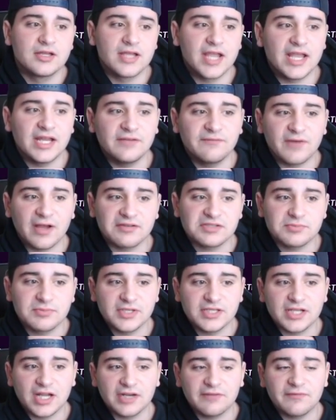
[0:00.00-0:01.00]
85
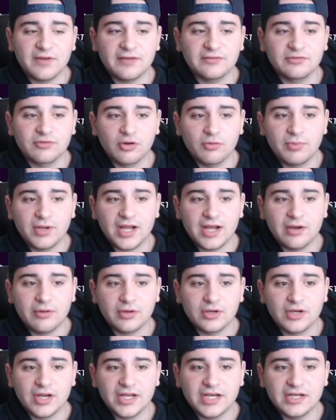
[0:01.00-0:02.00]
speed, 95 throw
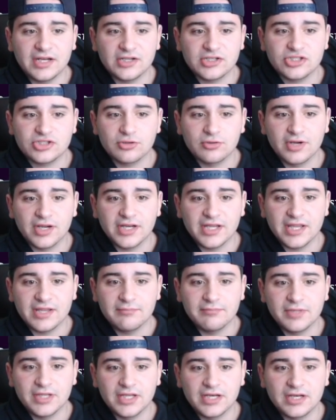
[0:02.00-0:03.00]
power, 89 short, 88
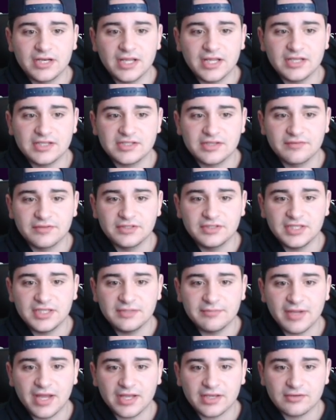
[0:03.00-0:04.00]
mid, and 87
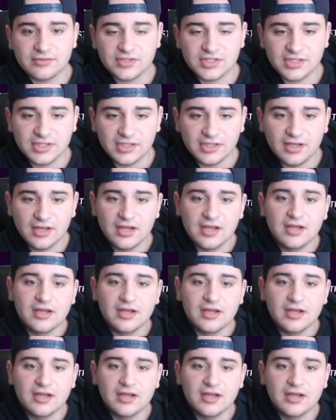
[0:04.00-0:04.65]
deep accuracy.